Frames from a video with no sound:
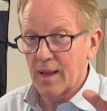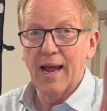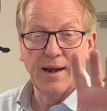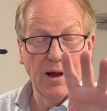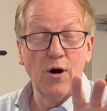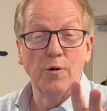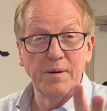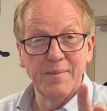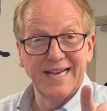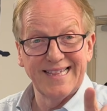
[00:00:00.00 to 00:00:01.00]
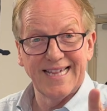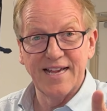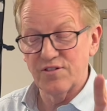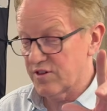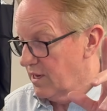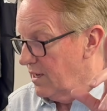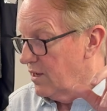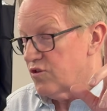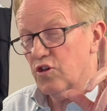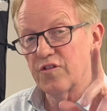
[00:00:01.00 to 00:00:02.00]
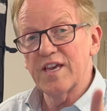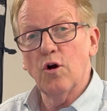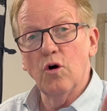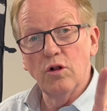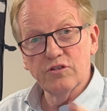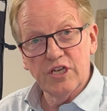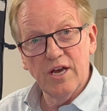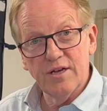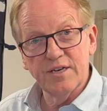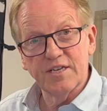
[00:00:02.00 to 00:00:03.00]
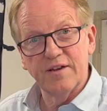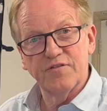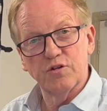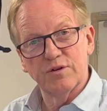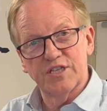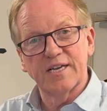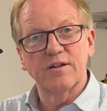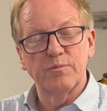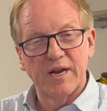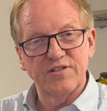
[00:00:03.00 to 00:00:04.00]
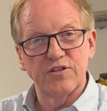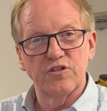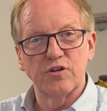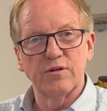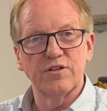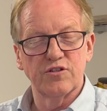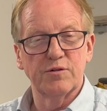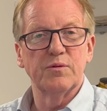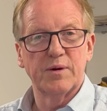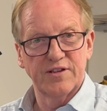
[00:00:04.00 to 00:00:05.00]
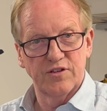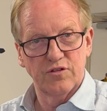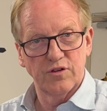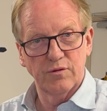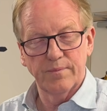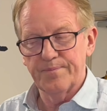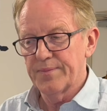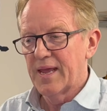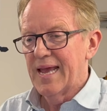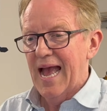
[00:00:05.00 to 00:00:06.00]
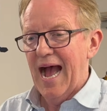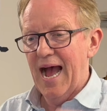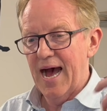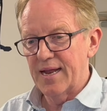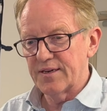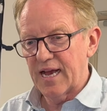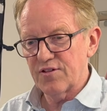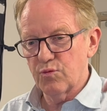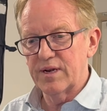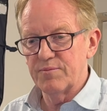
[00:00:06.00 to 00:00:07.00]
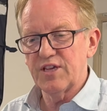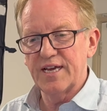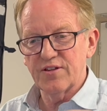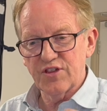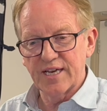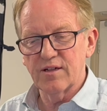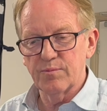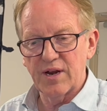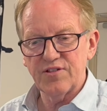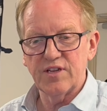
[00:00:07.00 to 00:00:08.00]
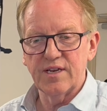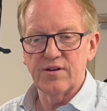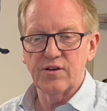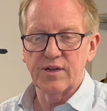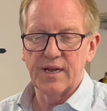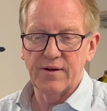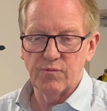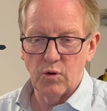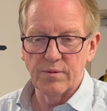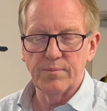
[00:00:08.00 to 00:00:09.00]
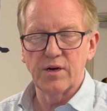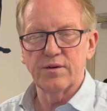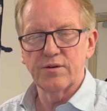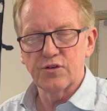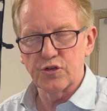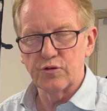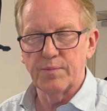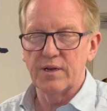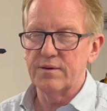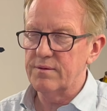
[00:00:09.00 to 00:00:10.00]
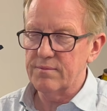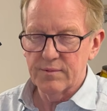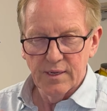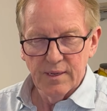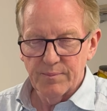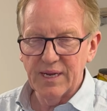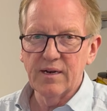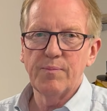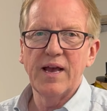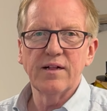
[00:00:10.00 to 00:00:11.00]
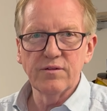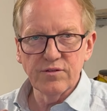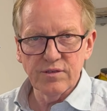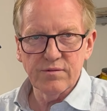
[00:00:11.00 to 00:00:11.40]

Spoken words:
I hope it made sense. So the alternative to a single-breasted suit is a double-breasted suit. And as William said, a single-breasted, you can have 1 button, 2 button, peak lapels,